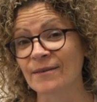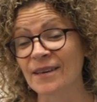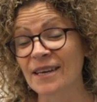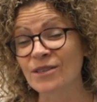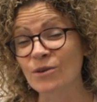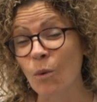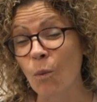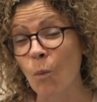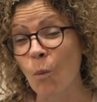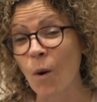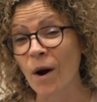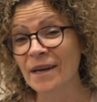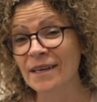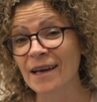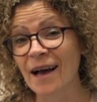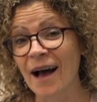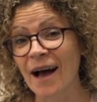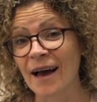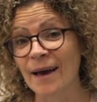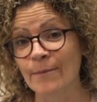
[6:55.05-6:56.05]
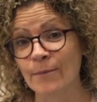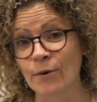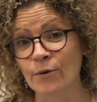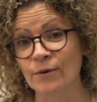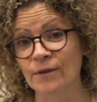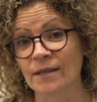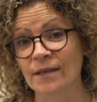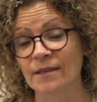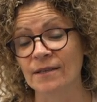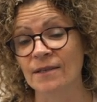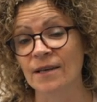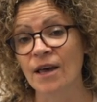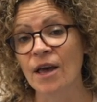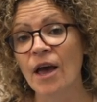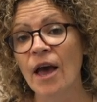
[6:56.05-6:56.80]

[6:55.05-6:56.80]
because of one guy, Moses.